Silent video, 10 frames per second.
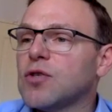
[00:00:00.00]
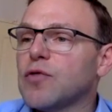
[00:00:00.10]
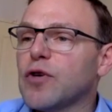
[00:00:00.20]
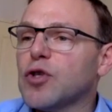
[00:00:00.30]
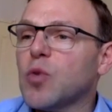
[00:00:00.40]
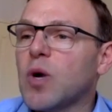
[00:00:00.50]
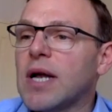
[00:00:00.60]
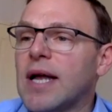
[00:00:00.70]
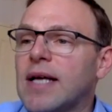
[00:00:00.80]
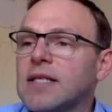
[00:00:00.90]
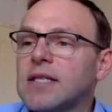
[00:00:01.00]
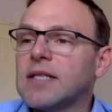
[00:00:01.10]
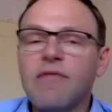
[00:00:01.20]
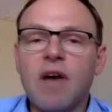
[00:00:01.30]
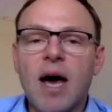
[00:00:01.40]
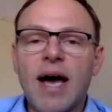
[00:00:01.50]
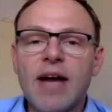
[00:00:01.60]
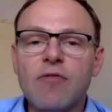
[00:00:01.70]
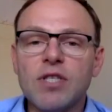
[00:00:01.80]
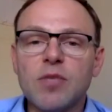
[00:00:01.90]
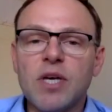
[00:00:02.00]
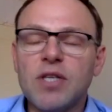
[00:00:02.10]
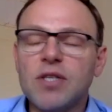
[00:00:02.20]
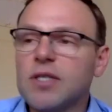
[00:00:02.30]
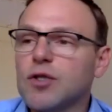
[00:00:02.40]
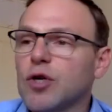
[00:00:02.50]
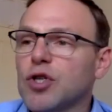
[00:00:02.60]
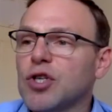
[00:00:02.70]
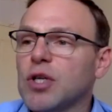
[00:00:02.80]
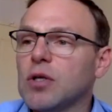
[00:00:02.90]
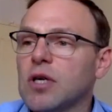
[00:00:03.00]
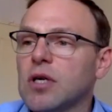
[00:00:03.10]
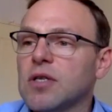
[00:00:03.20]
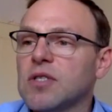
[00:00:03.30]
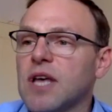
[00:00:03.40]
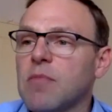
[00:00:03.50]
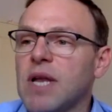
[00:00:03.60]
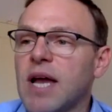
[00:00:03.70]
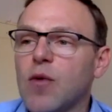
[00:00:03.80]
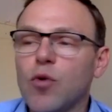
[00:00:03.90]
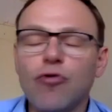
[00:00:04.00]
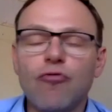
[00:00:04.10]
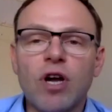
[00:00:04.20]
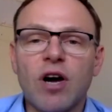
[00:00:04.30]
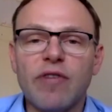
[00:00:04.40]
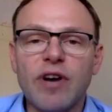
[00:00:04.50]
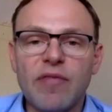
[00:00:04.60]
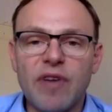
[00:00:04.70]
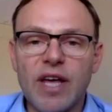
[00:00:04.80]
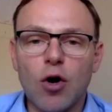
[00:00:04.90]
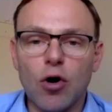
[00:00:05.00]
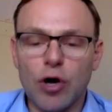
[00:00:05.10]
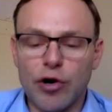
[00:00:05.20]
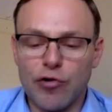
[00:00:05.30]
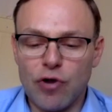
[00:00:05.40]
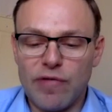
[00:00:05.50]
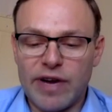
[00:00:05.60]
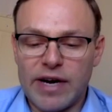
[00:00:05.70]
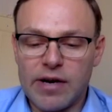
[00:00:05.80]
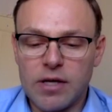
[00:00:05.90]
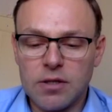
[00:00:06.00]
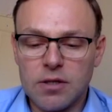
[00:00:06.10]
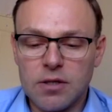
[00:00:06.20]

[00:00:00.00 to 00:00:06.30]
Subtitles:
So first one is, if I'm a high risk patient, so a shielder, does that mean I wouldn't recover if I got coronavirus?